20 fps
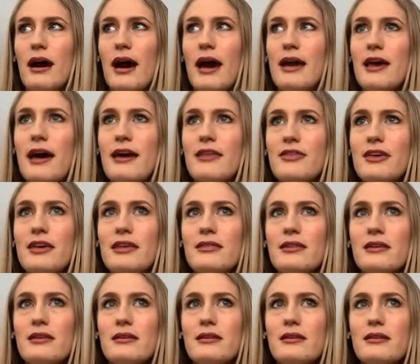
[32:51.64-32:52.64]
I think
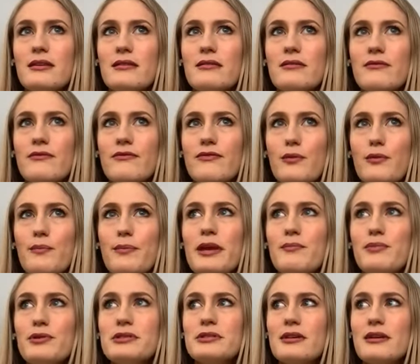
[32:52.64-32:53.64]
that for
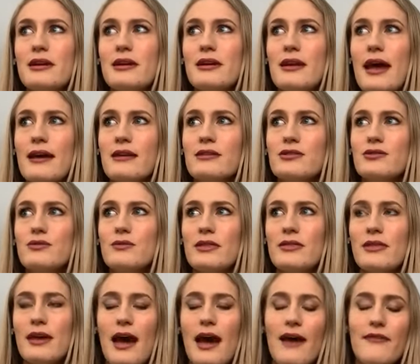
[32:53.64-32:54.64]
people to connect to
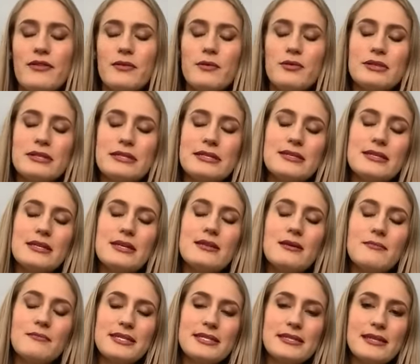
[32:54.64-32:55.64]
it, they have to be able to see
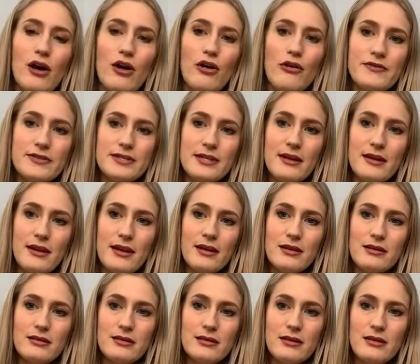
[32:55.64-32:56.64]
themselves in
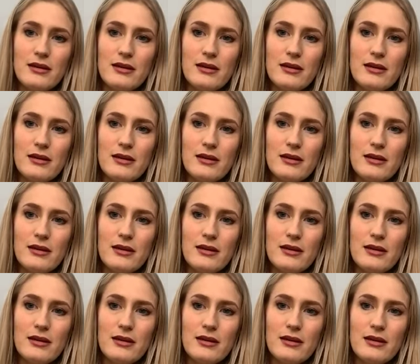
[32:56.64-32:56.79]
it.